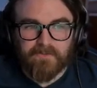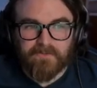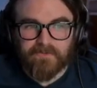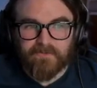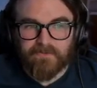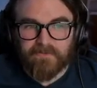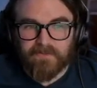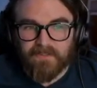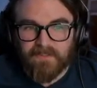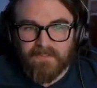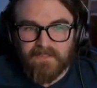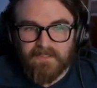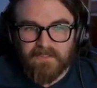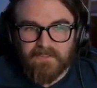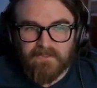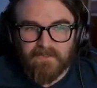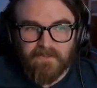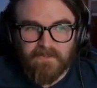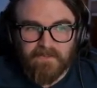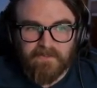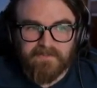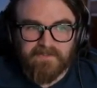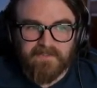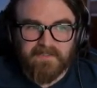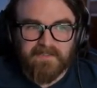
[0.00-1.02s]
certain key
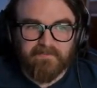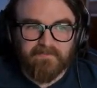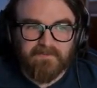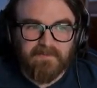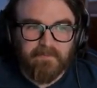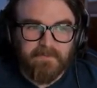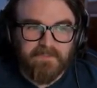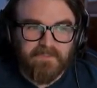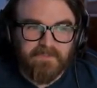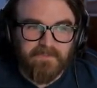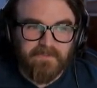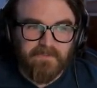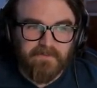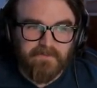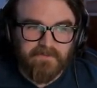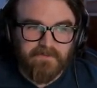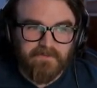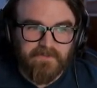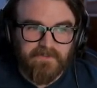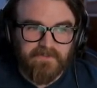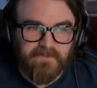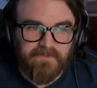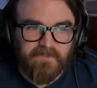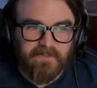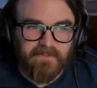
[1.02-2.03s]
cards that have limited
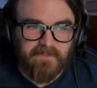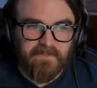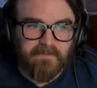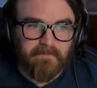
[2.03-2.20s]
usages on